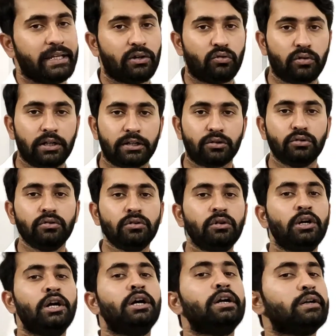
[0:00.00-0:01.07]
equal
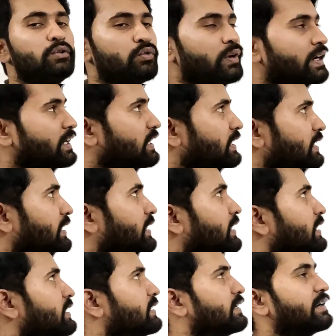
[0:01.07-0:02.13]
to
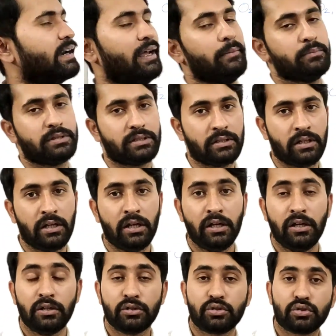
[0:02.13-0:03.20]
28 grams.
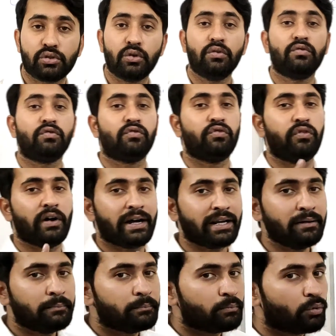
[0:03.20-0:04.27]
So
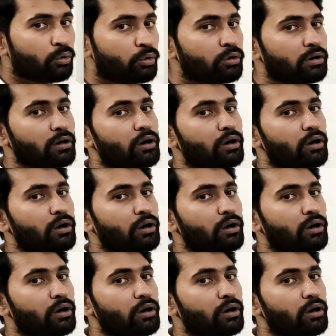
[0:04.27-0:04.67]
1 mole